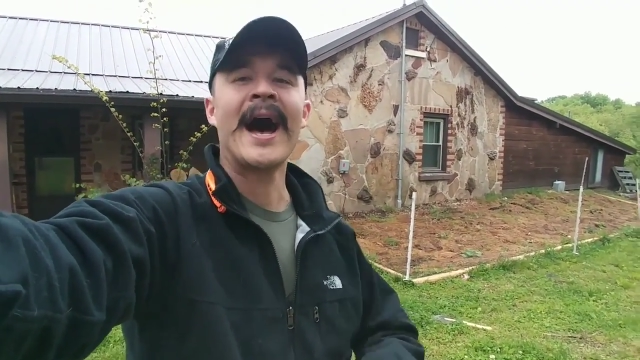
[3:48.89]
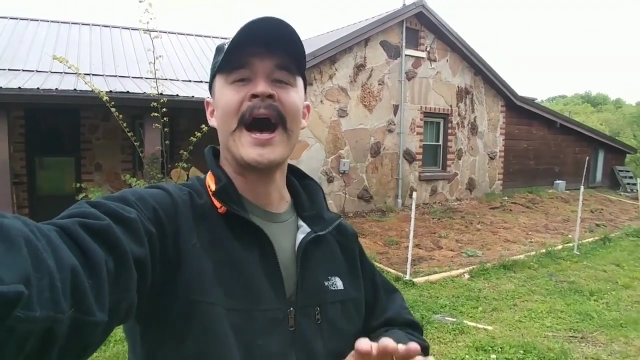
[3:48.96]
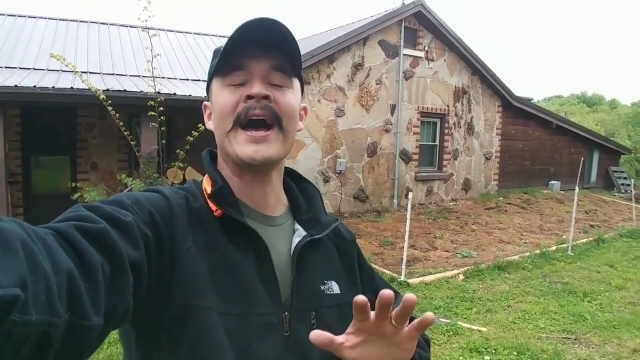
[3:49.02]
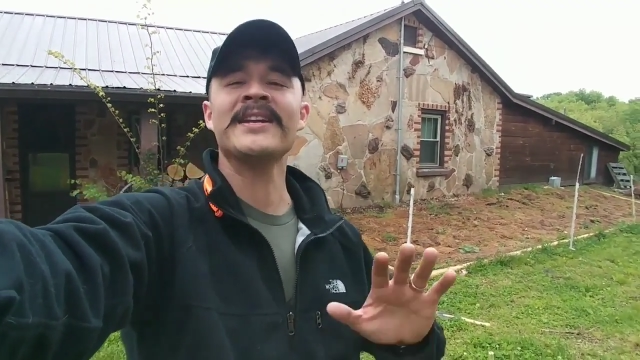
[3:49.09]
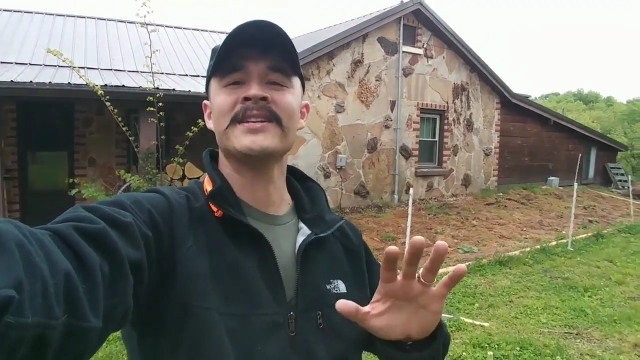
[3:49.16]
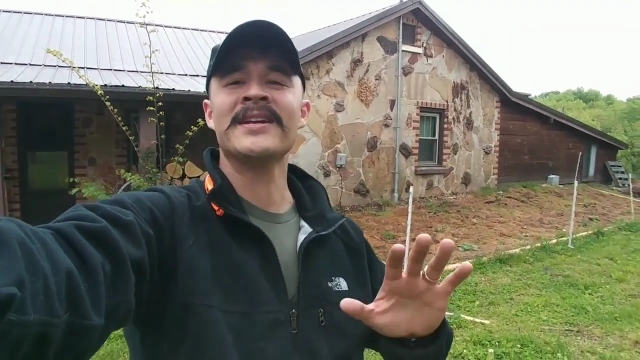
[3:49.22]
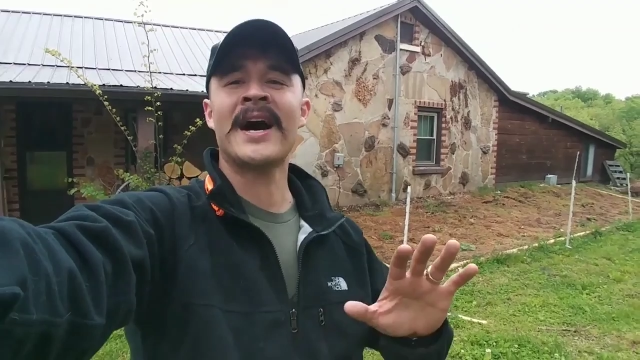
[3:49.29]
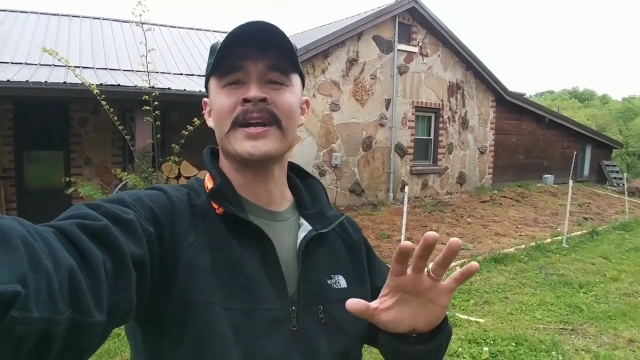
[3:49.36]
I
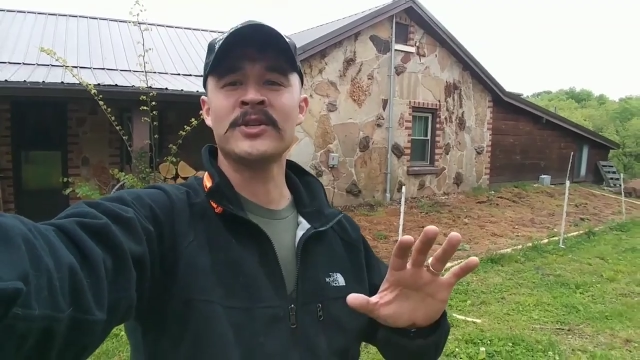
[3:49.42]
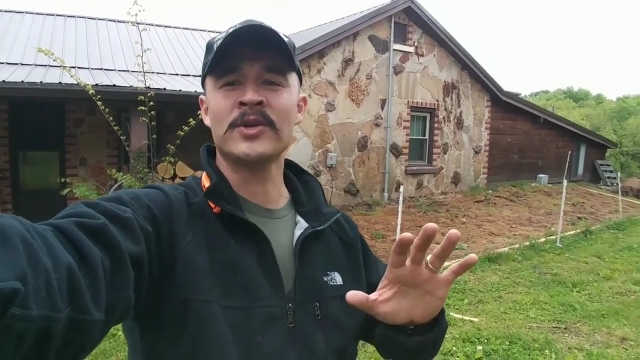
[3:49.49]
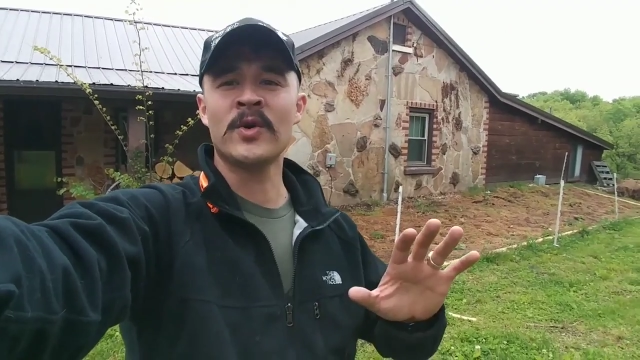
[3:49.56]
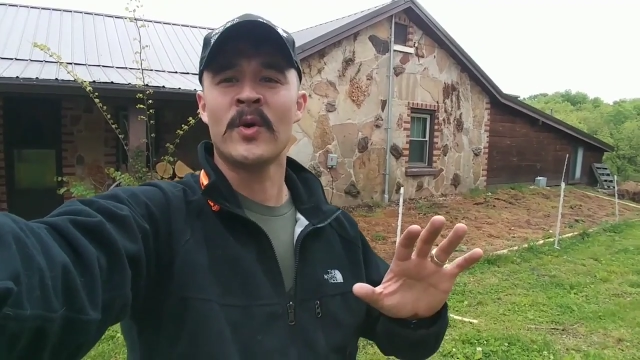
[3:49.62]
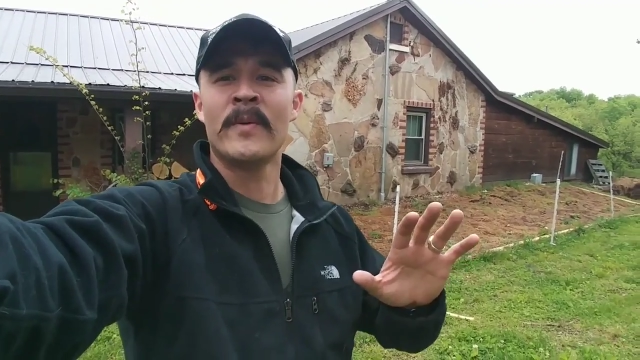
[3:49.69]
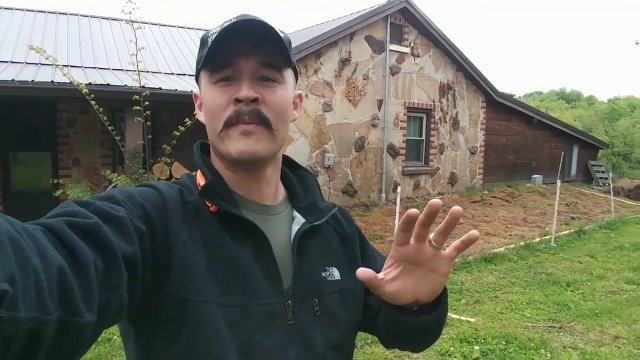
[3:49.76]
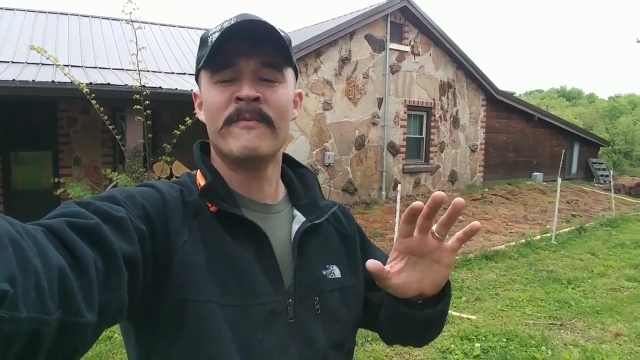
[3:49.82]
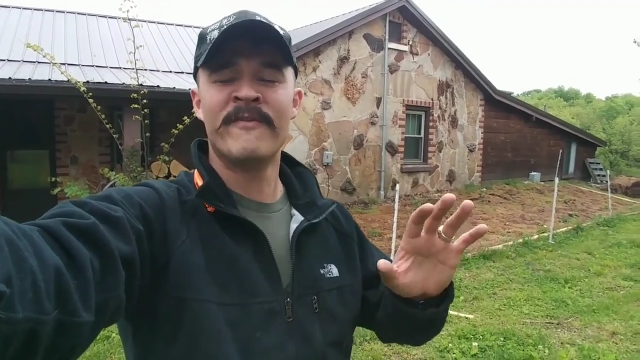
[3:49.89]
did not
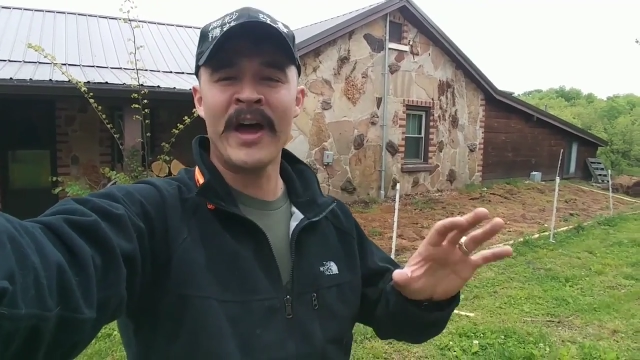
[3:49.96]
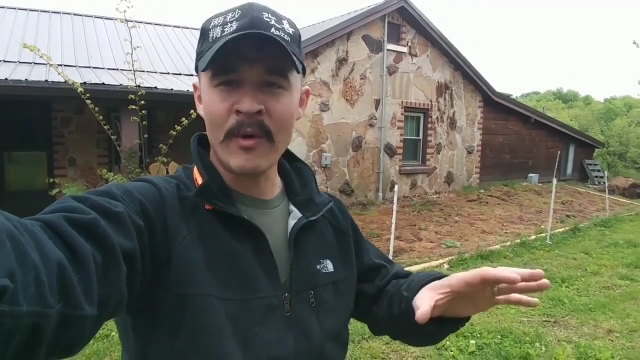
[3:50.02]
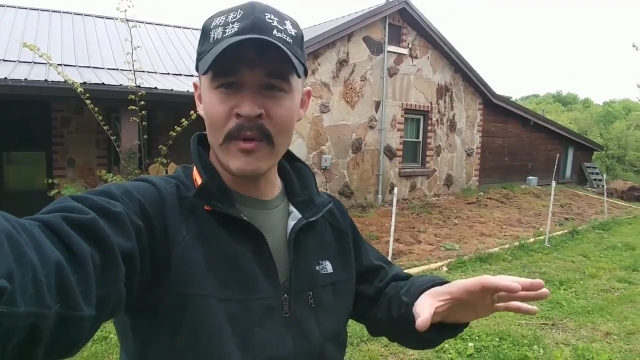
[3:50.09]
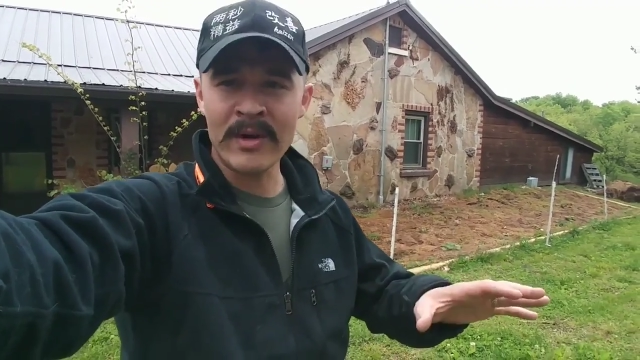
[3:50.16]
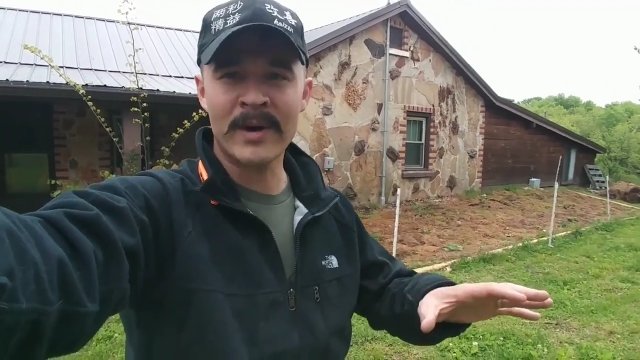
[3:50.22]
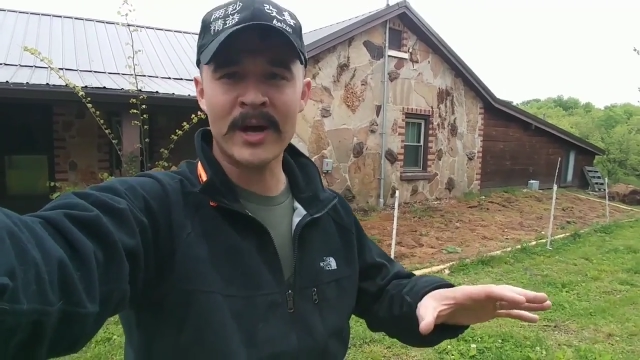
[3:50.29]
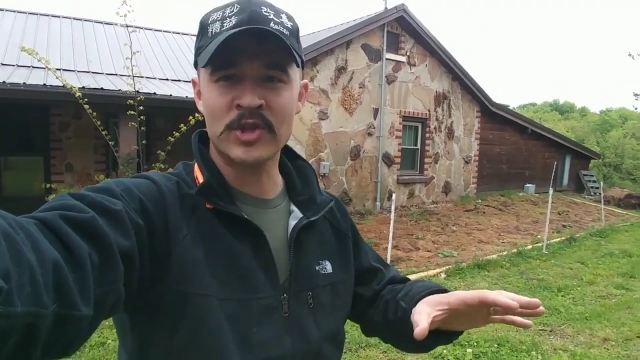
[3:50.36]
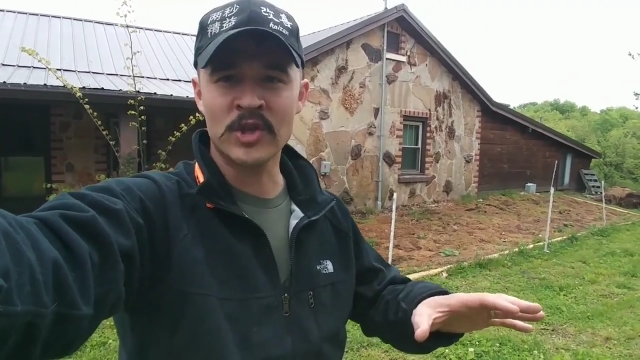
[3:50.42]
do
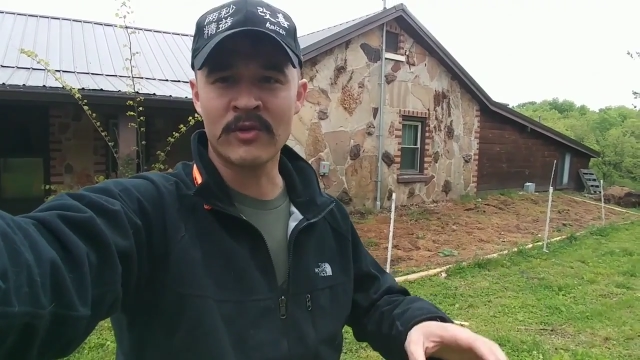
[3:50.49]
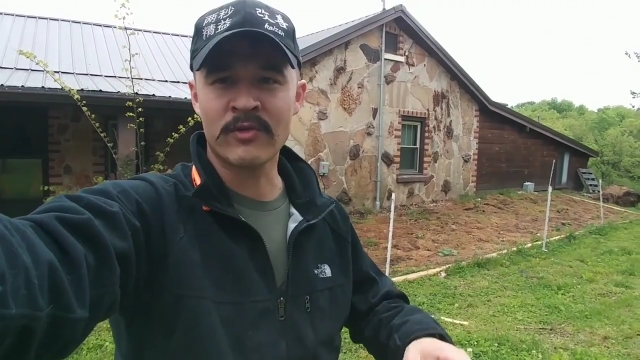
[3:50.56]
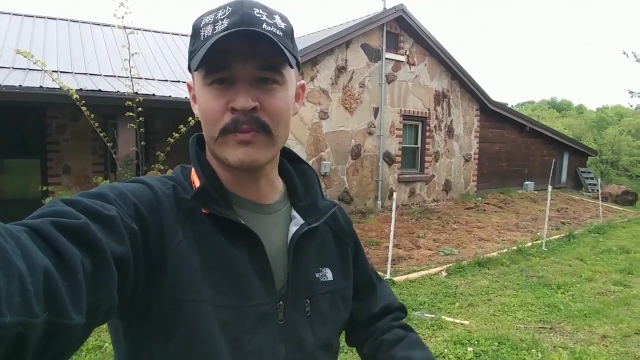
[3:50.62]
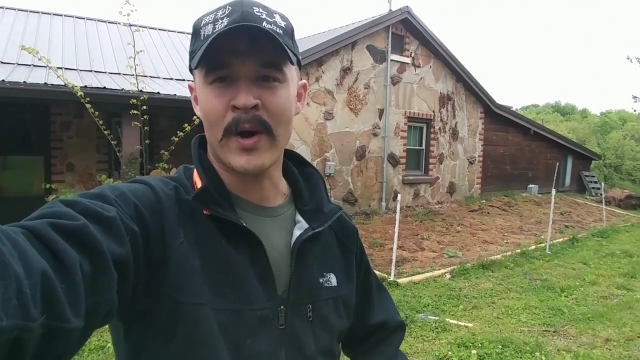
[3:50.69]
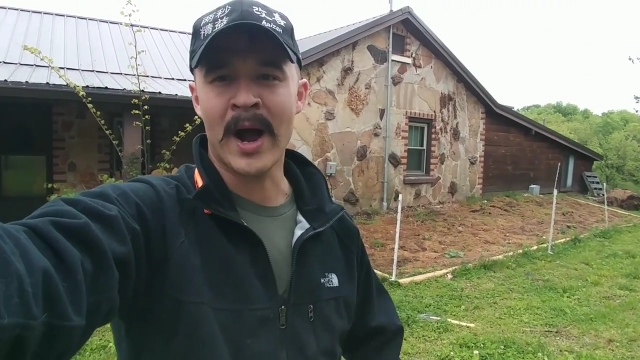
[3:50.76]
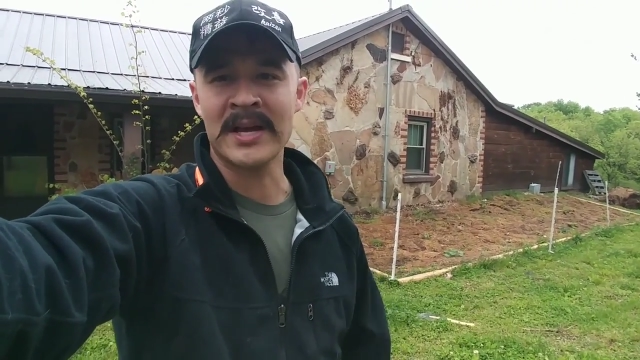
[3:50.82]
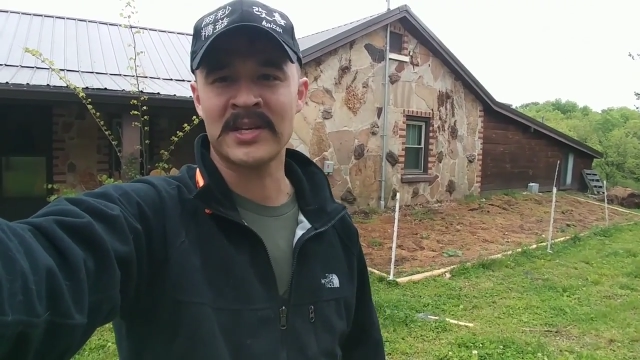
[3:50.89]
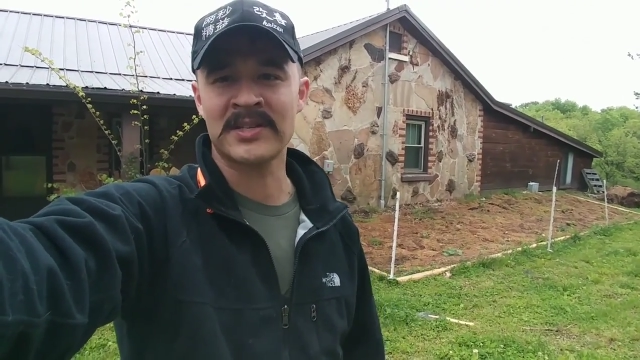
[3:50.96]
very much over
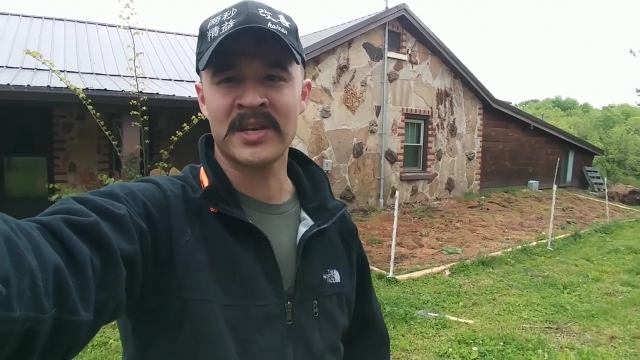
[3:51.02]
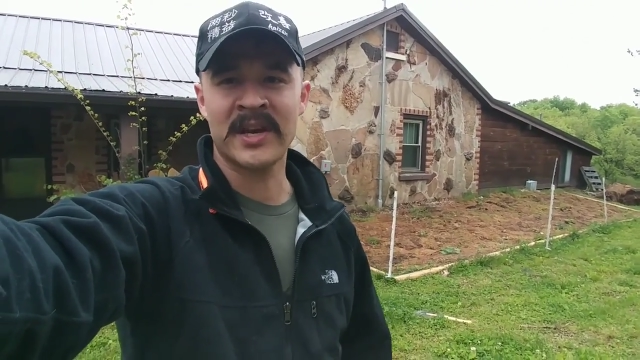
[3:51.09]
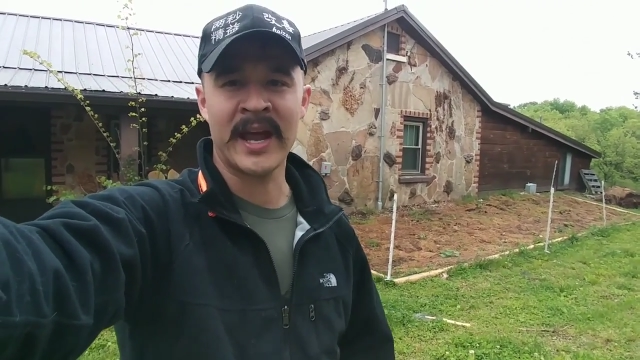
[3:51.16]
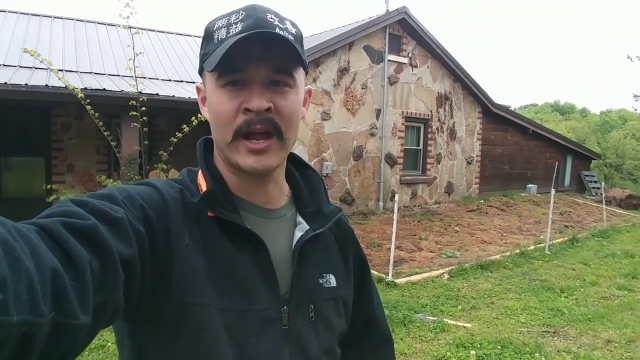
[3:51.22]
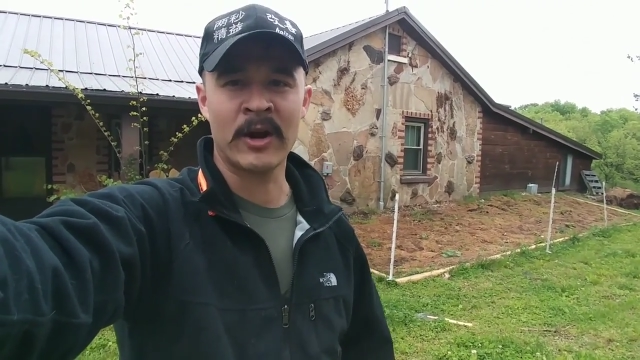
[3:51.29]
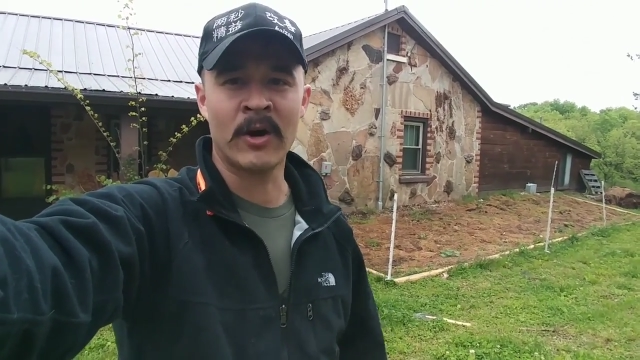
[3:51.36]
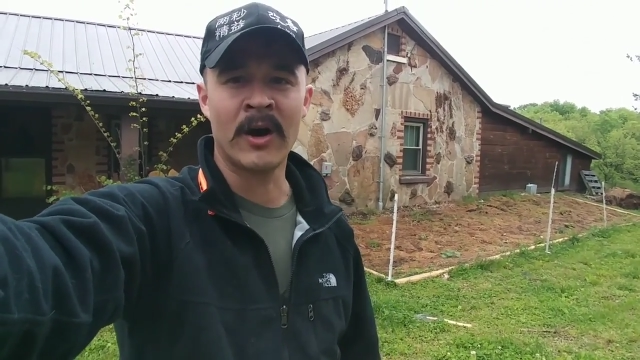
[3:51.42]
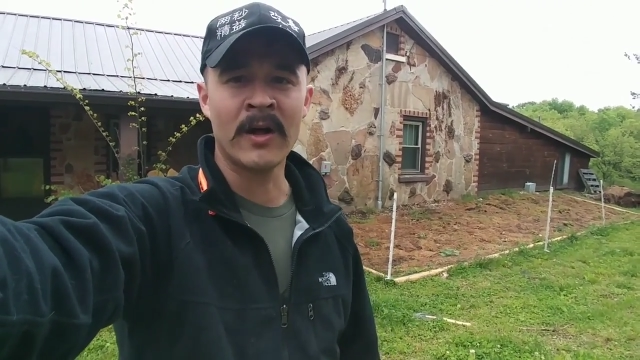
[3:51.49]
processing
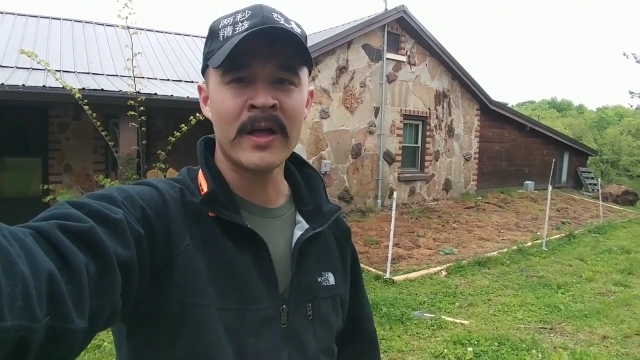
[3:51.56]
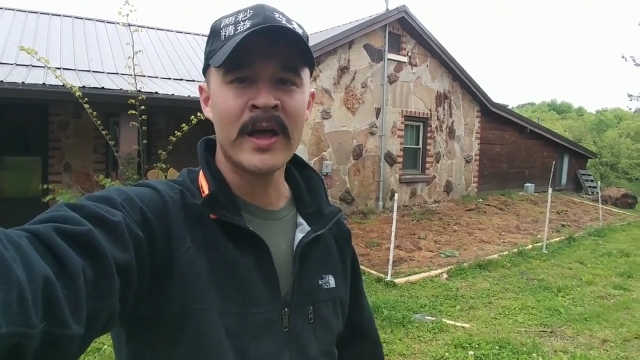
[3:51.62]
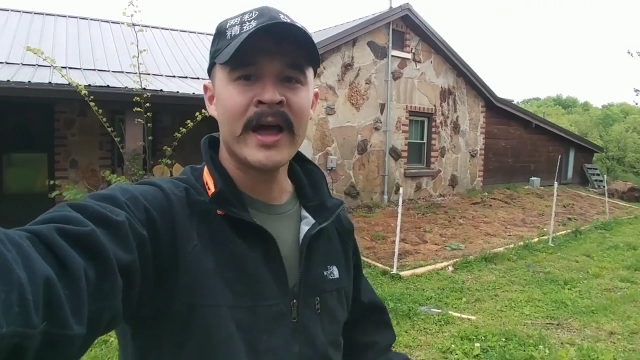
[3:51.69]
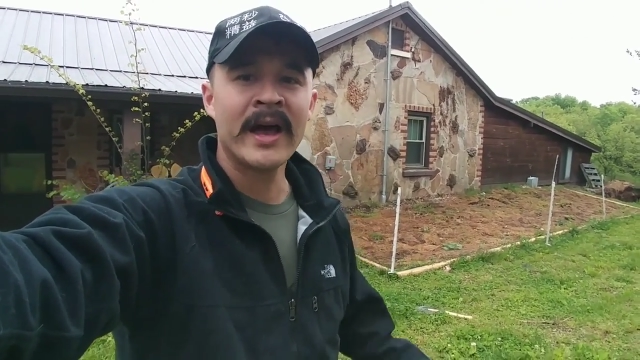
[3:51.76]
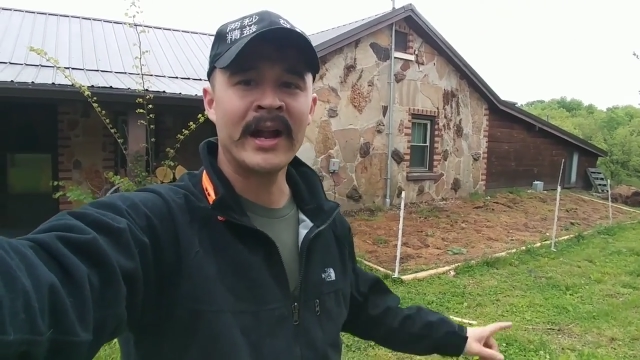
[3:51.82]
at all,